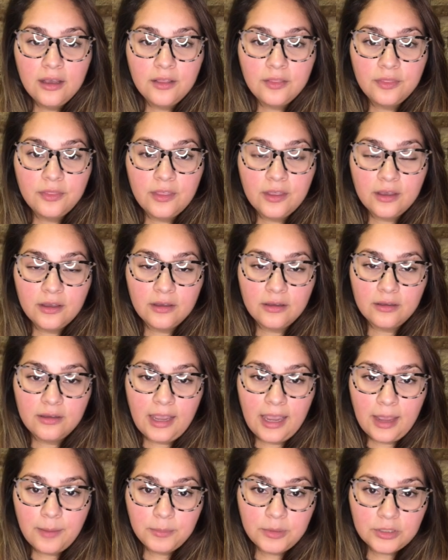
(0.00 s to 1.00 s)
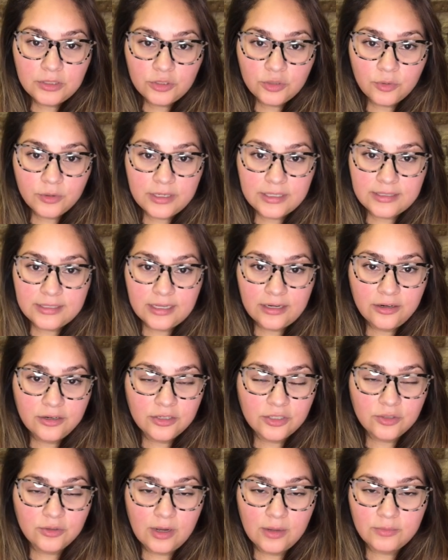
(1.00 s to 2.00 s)
the ambulatory center.
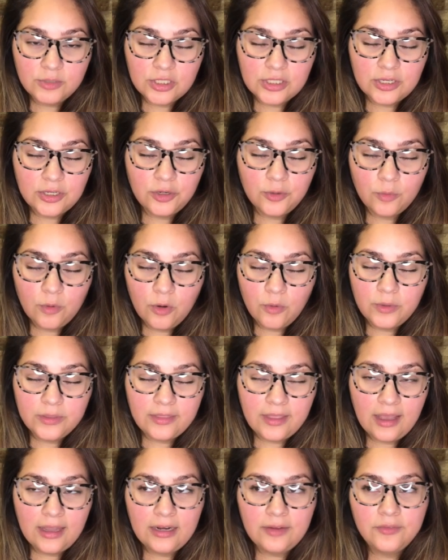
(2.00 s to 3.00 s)
So I'm just gonna roll with that,